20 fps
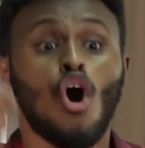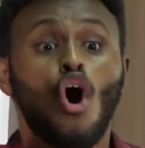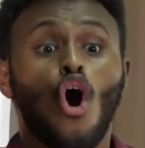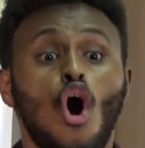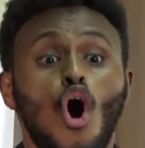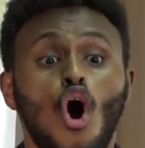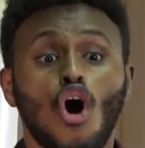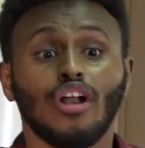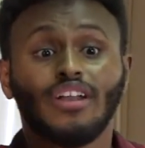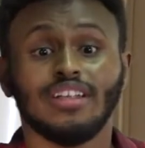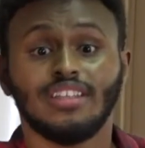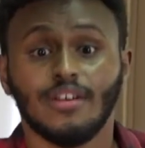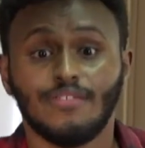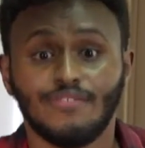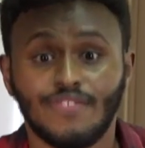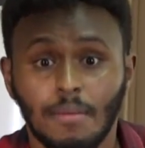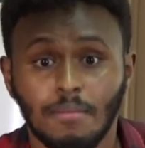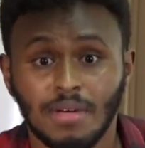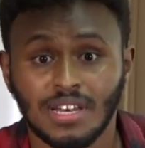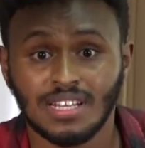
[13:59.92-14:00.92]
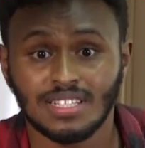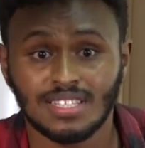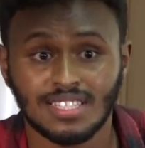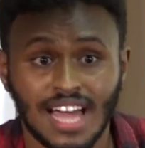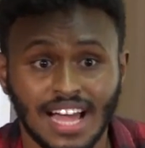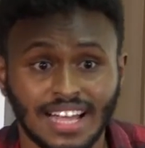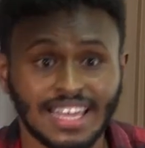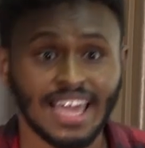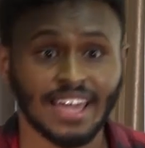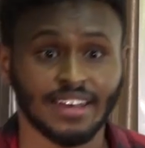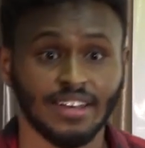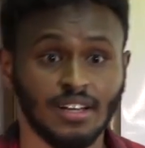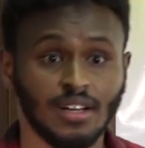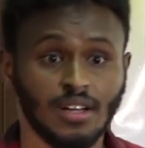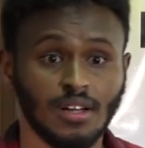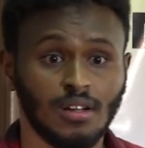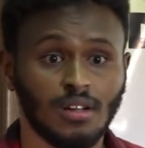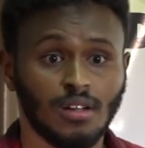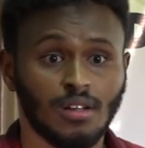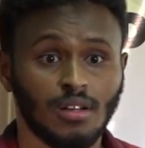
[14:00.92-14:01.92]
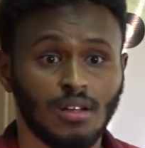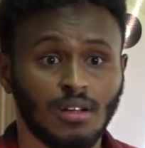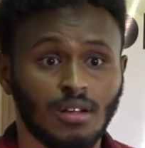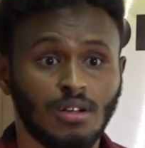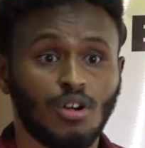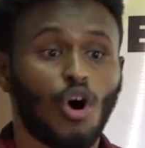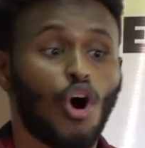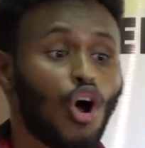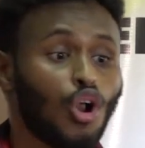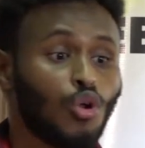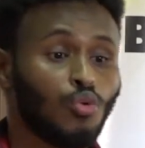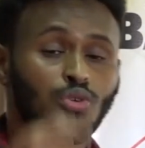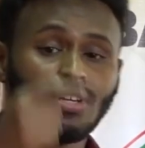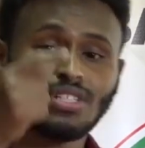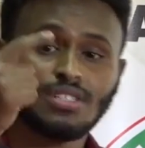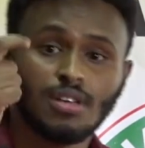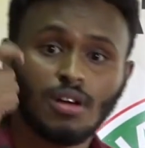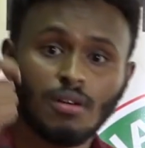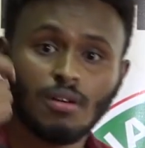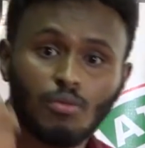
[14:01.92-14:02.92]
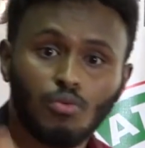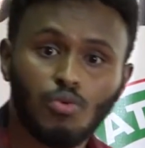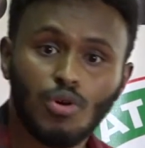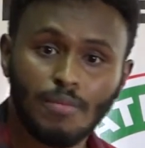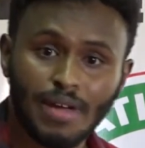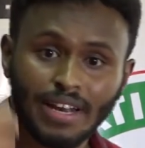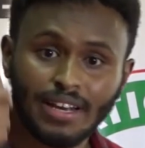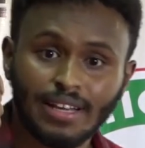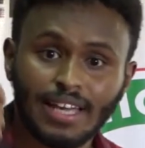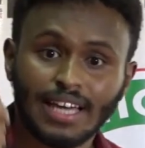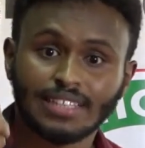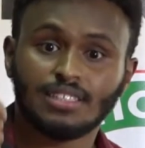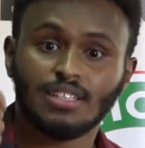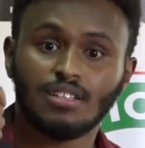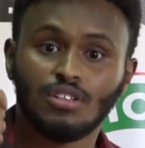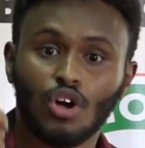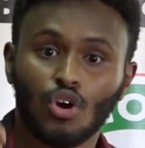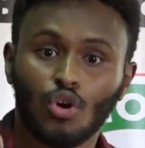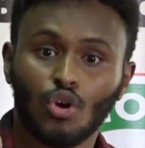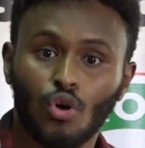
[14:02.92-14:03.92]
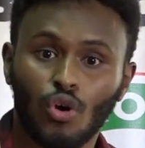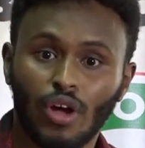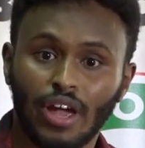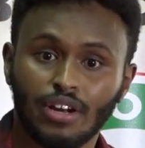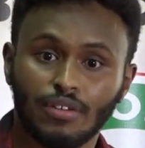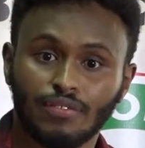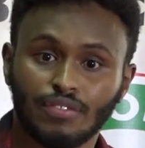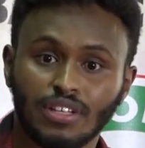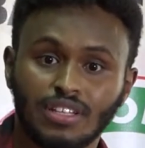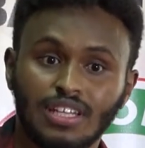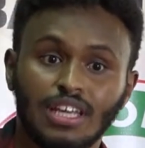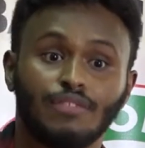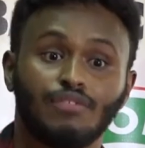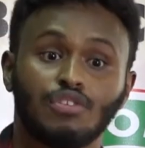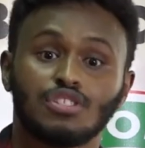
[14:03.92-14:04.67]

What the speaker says: on the feminists again. Always women getting the raw end of the deal for